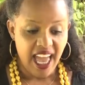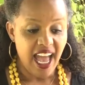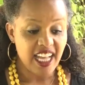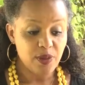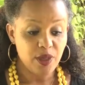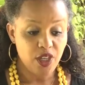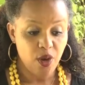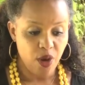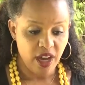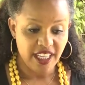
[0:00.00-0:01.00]
As we
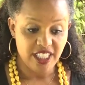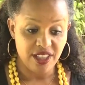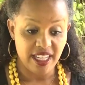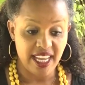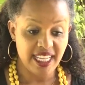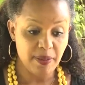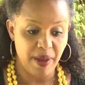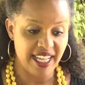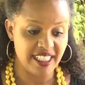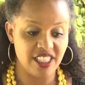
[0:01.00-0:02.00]
go on into the next
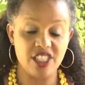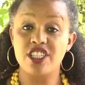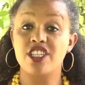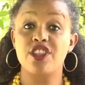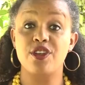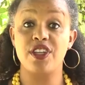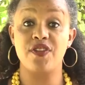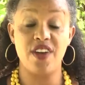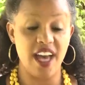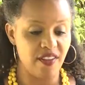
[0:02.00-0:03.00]
passage,
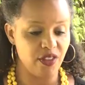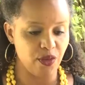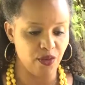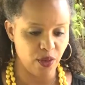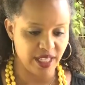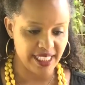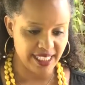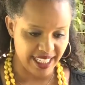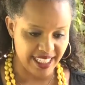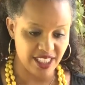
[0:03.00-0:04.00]
35 through
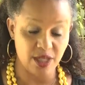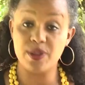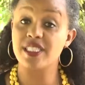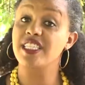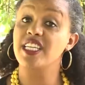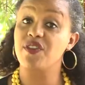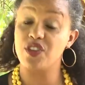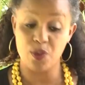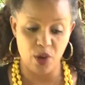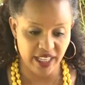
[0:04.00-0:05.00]
46, we see a
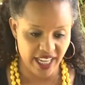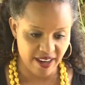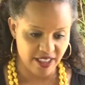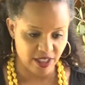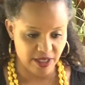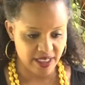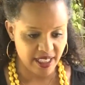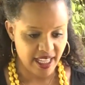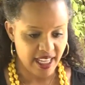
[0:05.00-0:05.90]
few more characters.